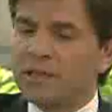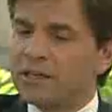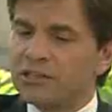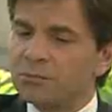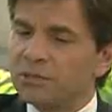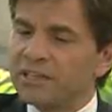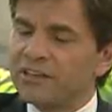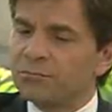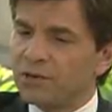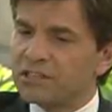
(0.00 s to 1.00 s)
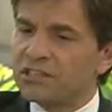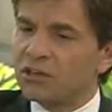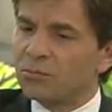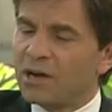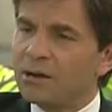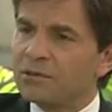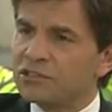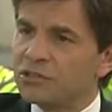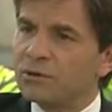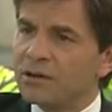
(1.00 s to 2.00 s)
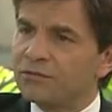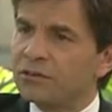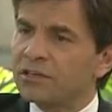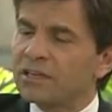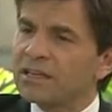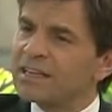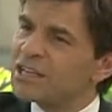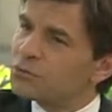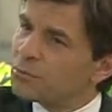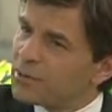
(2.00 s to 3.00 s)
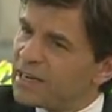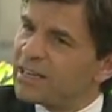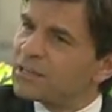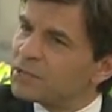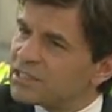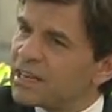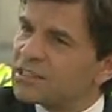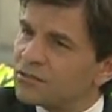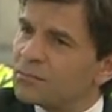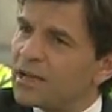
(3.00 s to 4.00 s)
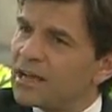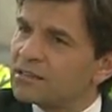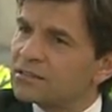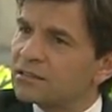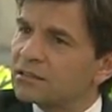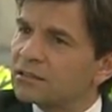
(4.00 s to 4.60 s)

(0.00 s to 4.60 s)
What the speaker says: Do you believe President Obama's new effort is repeating the mistakes of the past?